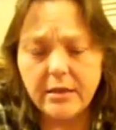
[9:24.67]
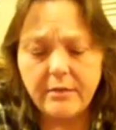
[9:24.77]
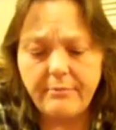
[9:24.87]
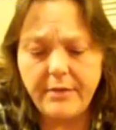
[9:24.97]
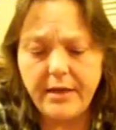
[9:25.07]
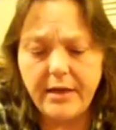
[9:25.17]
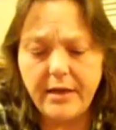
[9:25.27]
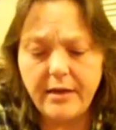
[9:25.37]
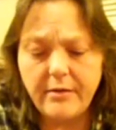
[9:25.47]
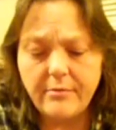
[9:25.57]
But
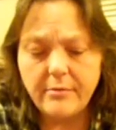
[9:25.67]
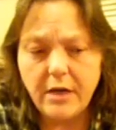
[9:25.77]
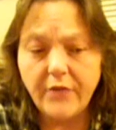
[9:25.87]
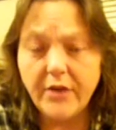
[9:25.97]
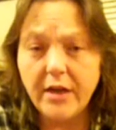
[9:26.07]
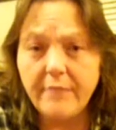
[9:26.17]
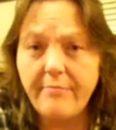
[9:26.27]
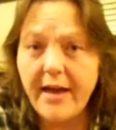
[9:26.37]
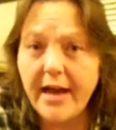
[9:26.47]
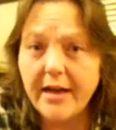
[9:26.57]
uh, I've cut
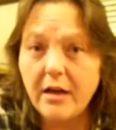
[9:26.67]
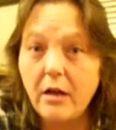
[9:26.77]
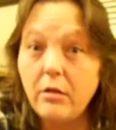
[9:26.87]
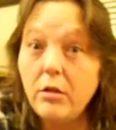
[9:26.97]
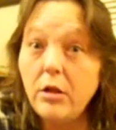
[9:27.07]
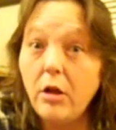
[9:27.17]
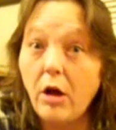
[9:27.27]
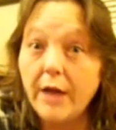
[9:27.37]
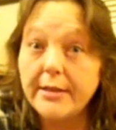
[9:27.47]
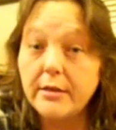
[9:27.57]
back a lot.